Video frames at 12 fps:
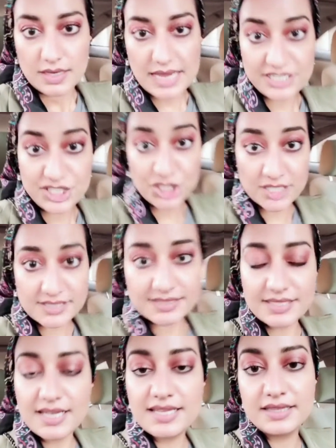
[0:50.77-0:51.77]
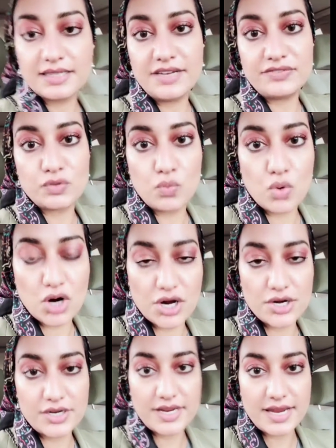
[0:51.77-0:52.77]
I just left
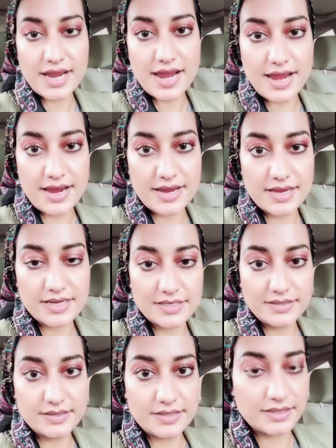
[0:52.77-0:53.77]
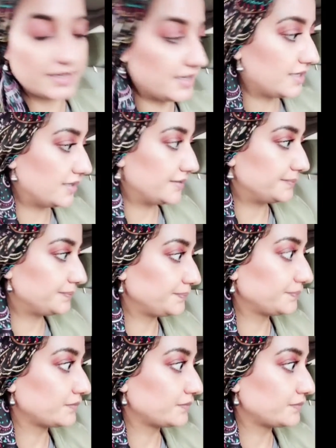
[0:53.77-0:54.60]
work and I